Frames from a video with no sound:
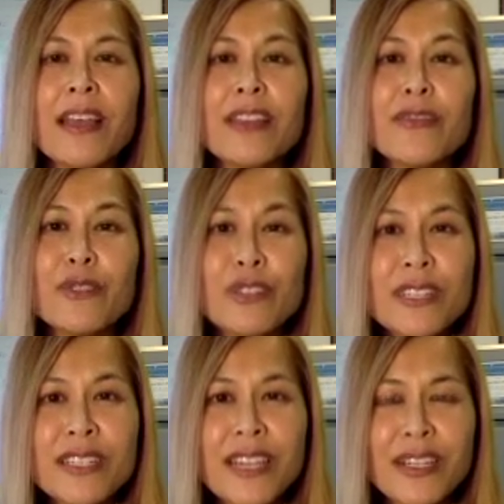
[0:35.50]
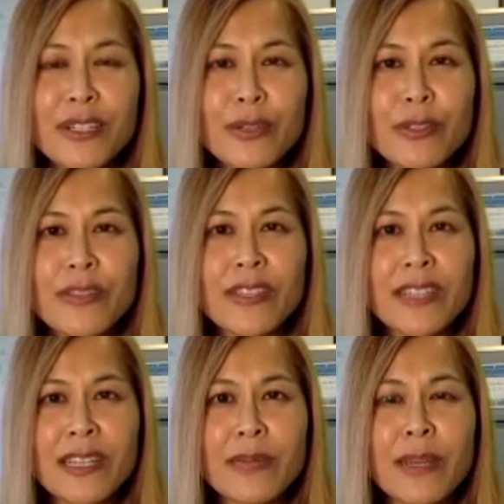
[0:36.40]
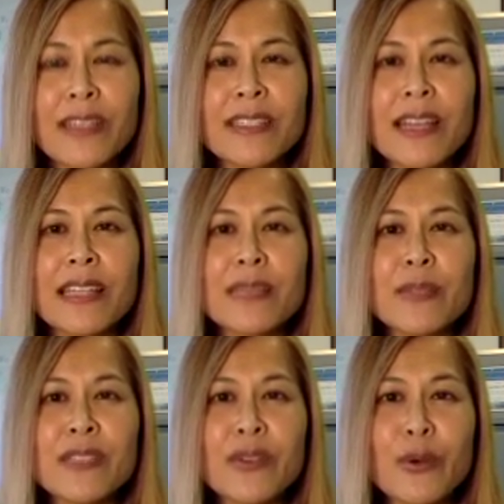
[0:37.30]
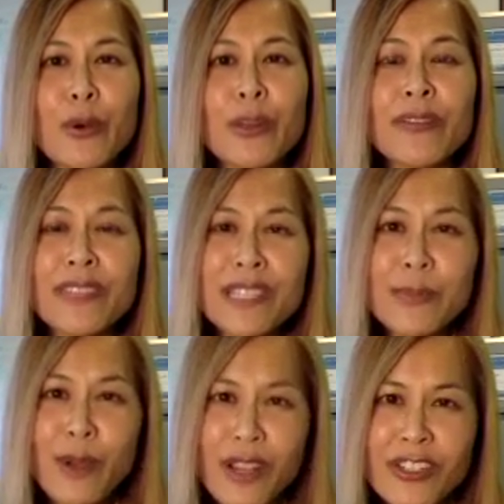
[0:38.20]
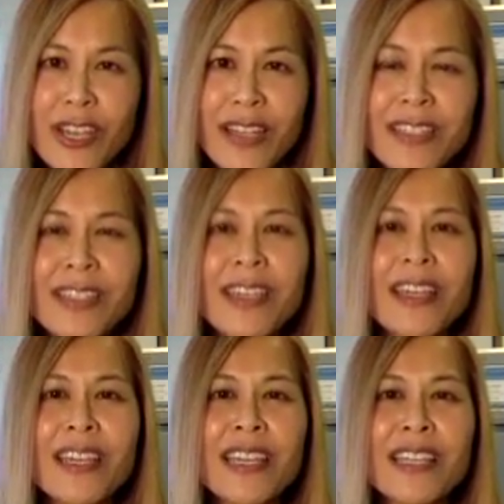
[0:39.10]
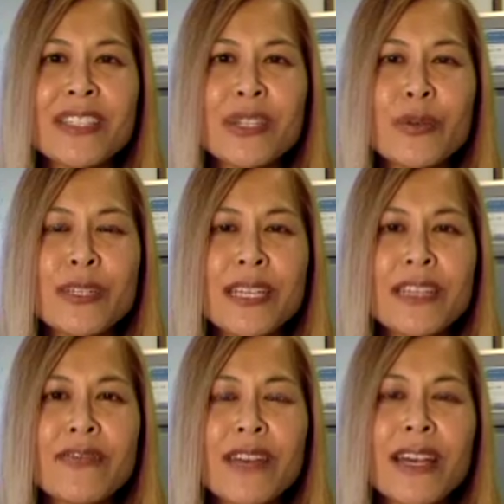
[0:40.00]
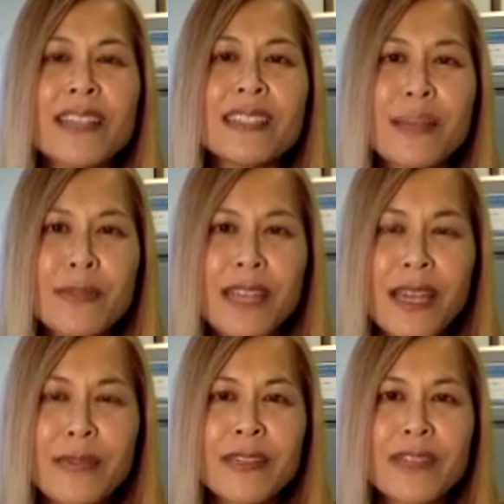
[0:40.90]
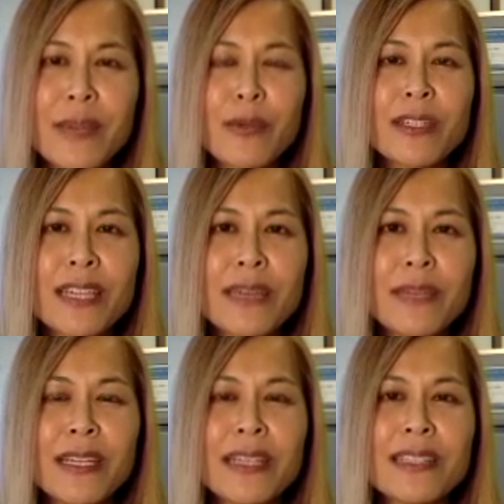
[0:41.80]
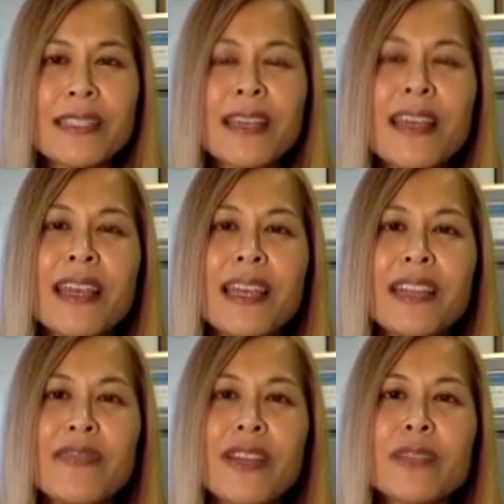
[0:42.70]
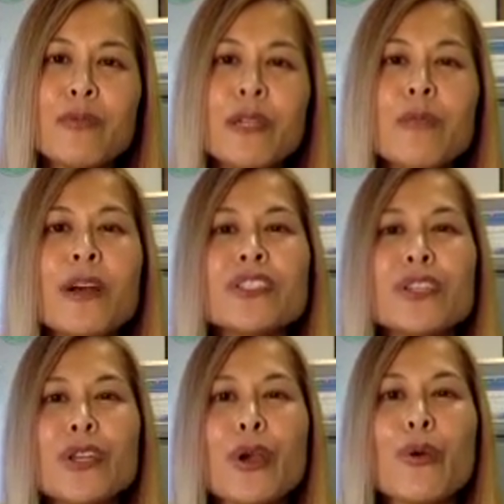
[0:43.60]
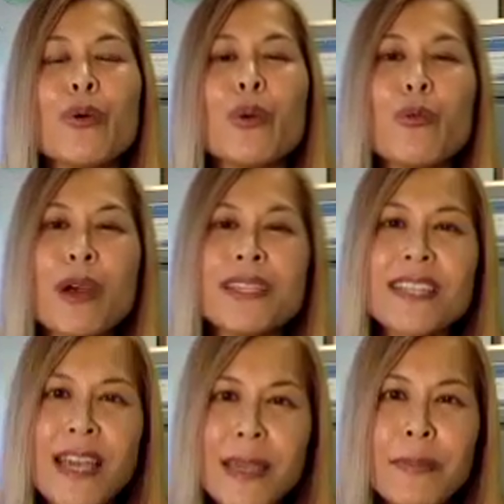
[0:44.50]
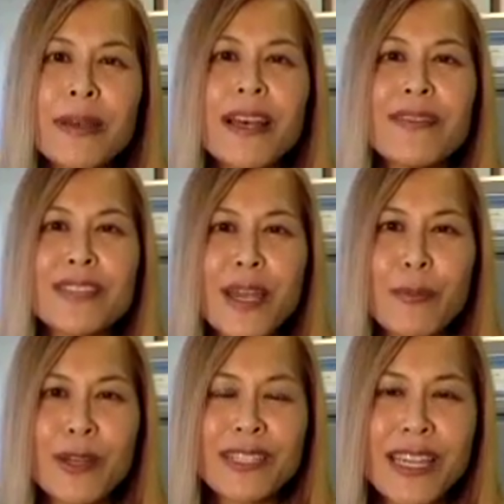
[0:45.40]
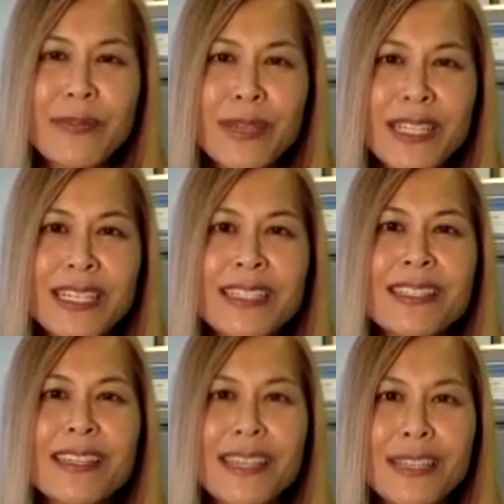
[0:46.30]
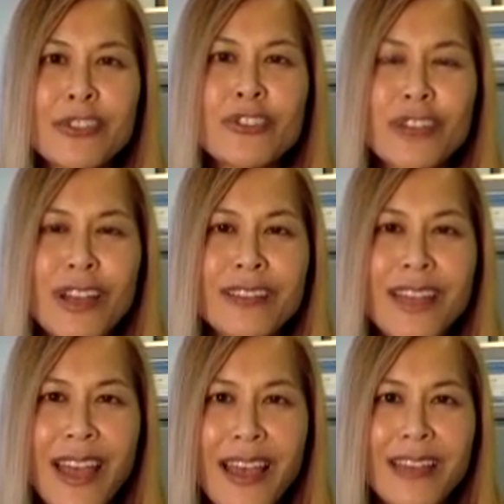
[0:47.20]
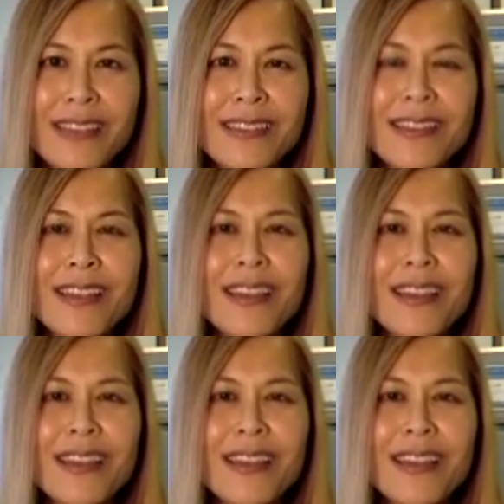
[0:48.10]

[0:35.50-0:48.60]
The first intended use of the database and specific goal of this project is to identify subtypes of type 1 diabetes. In effect, we want to know what type of type 1 diabetes each child has.